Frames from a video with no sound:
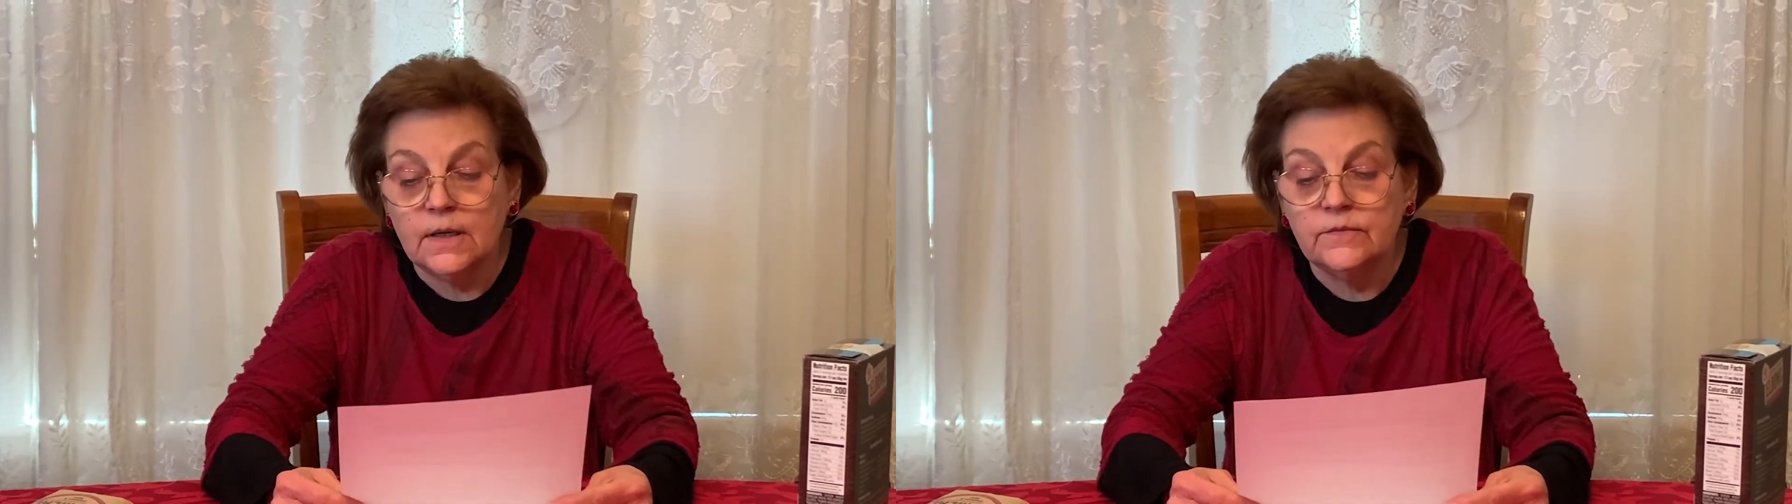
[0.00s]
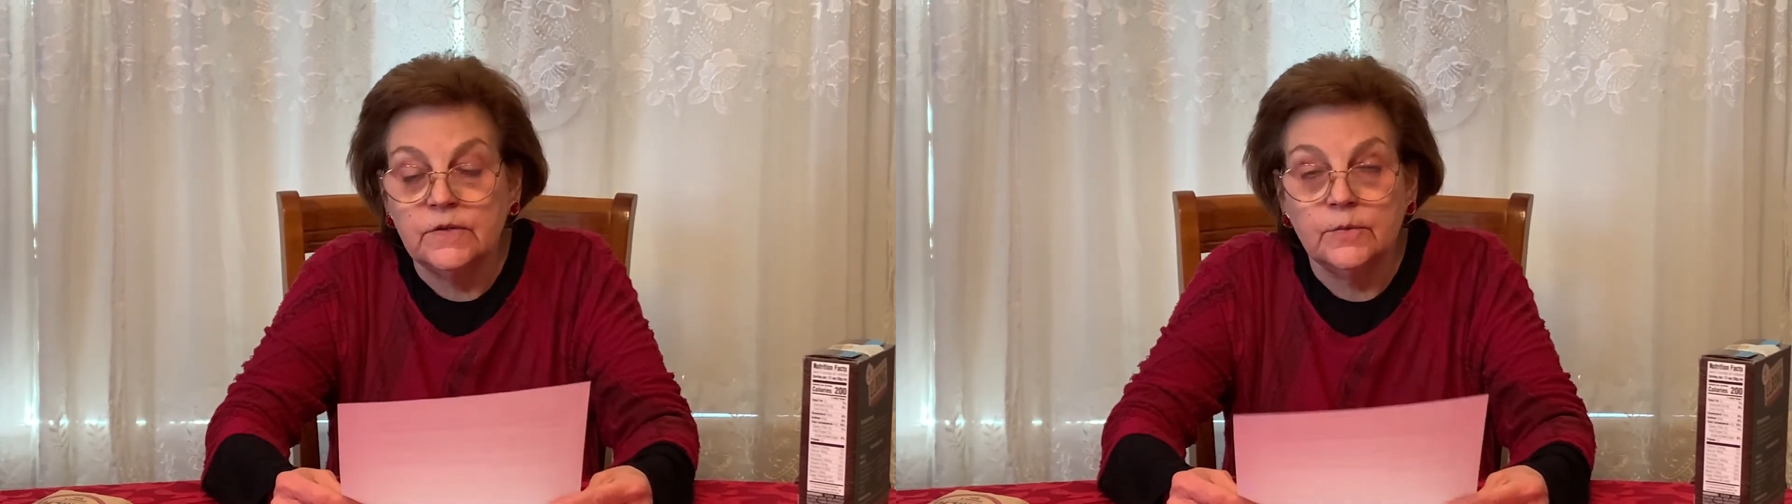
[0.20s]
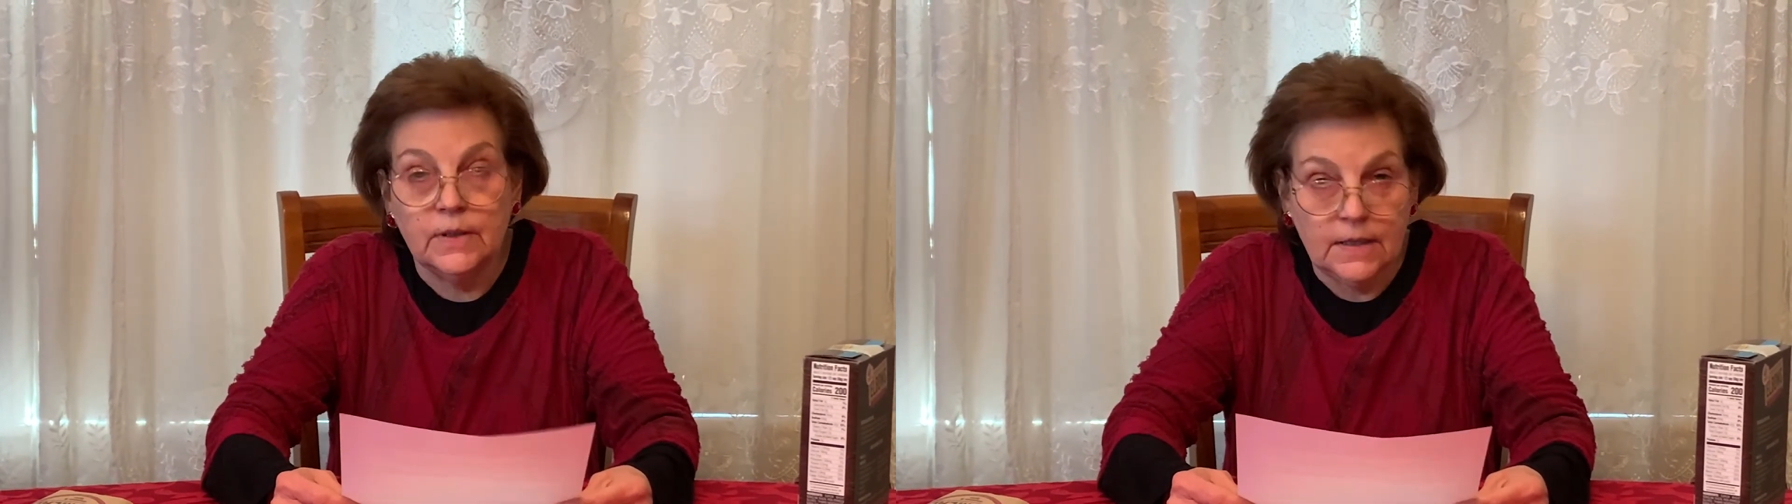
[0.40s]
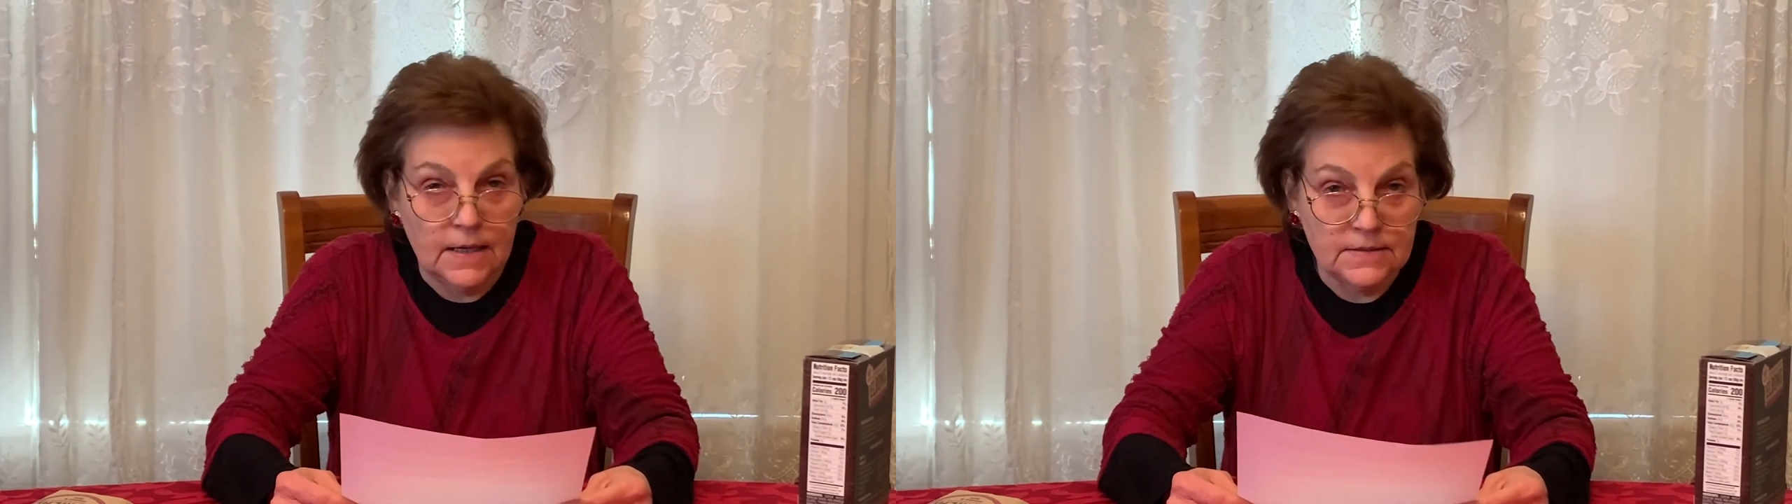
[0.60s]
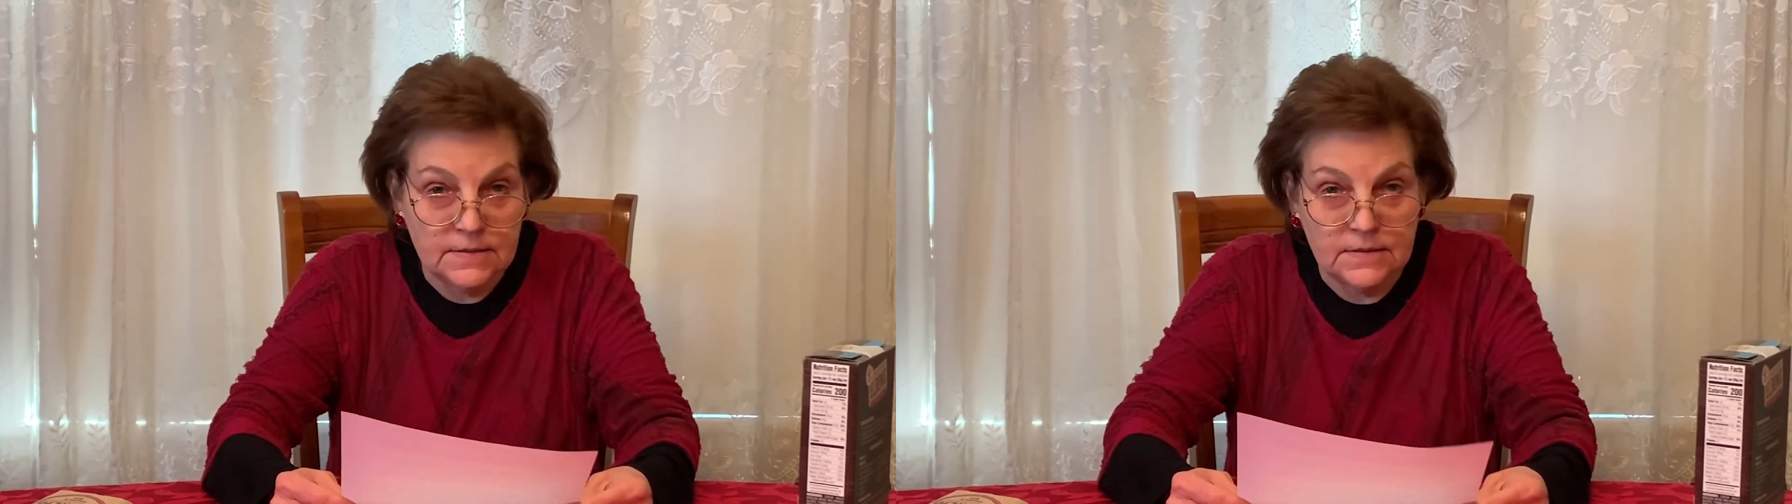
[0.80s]
everyone
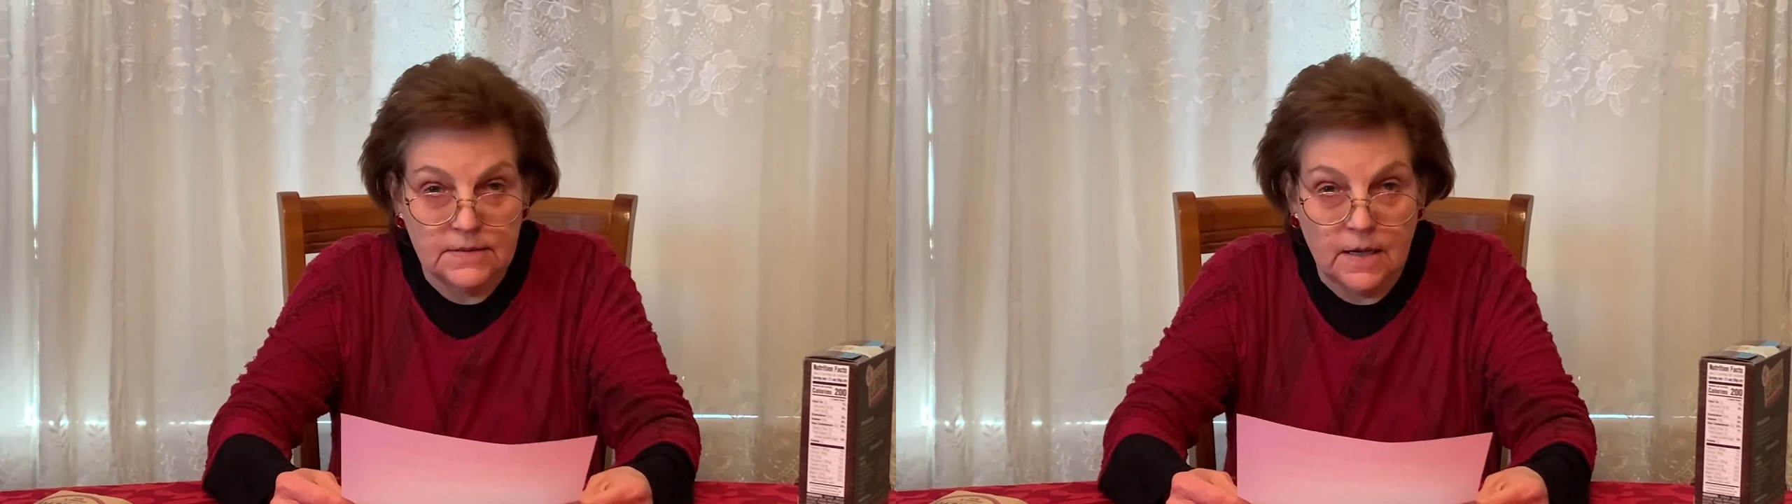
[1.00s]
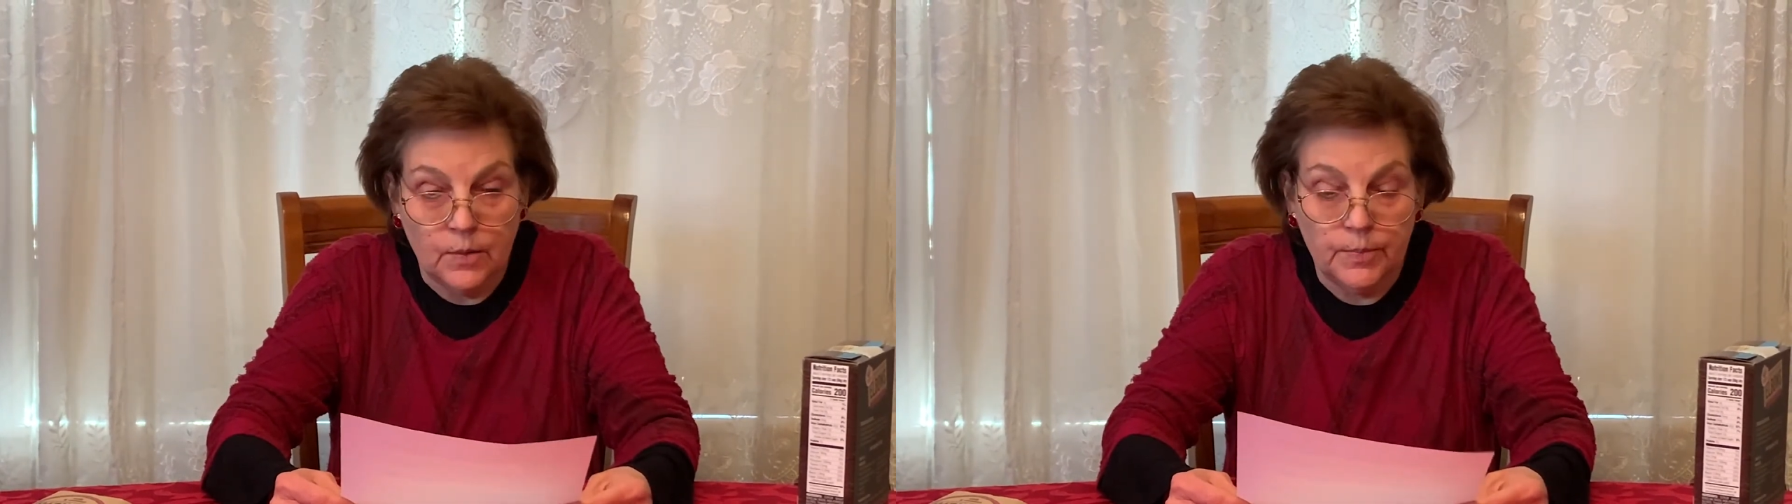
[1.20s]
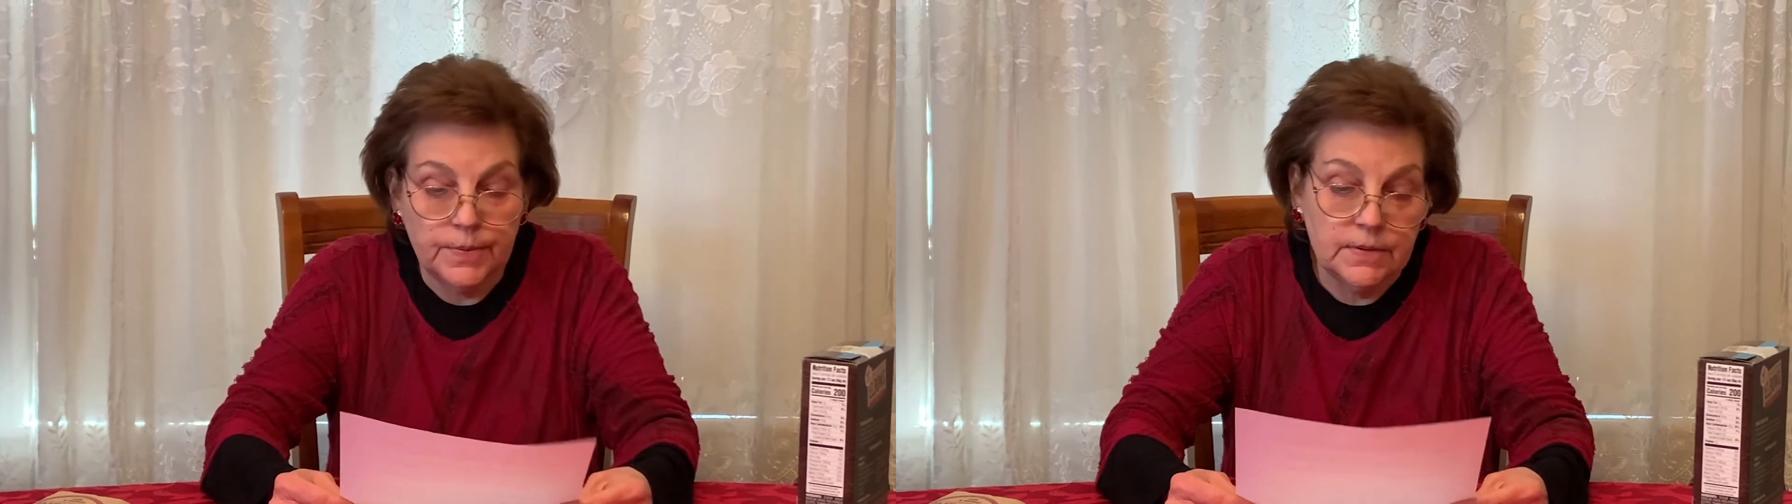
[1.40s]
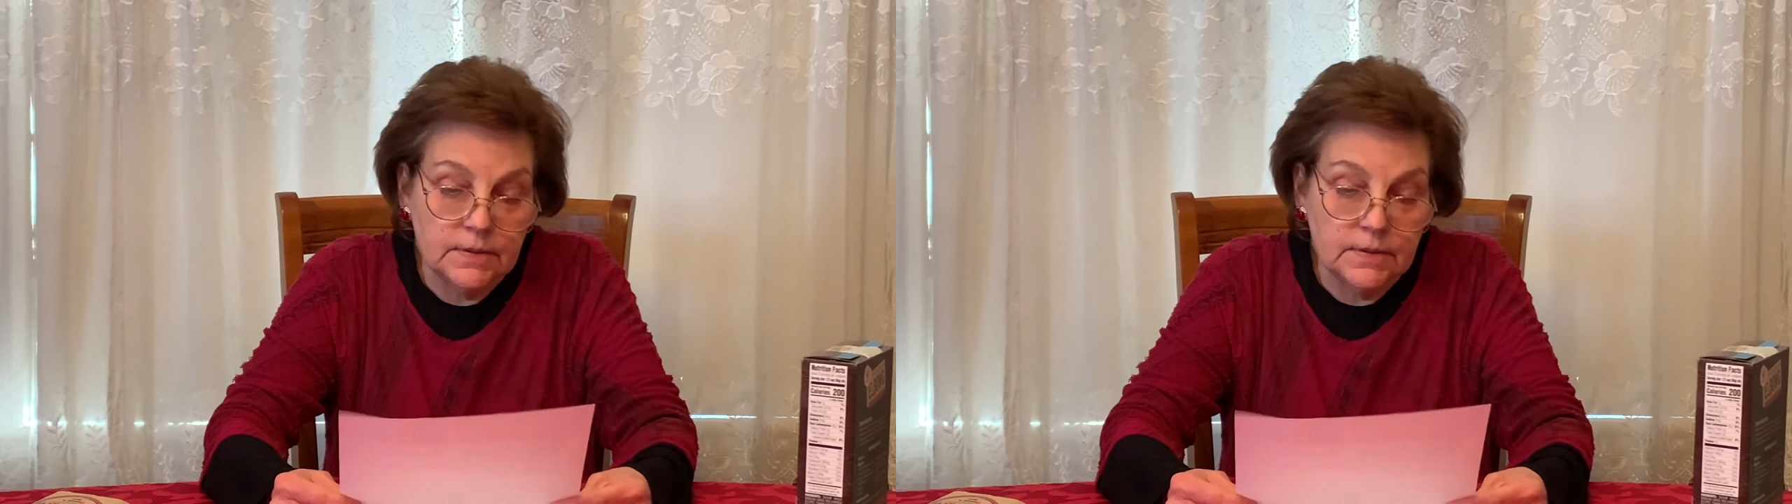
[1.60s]
has this help.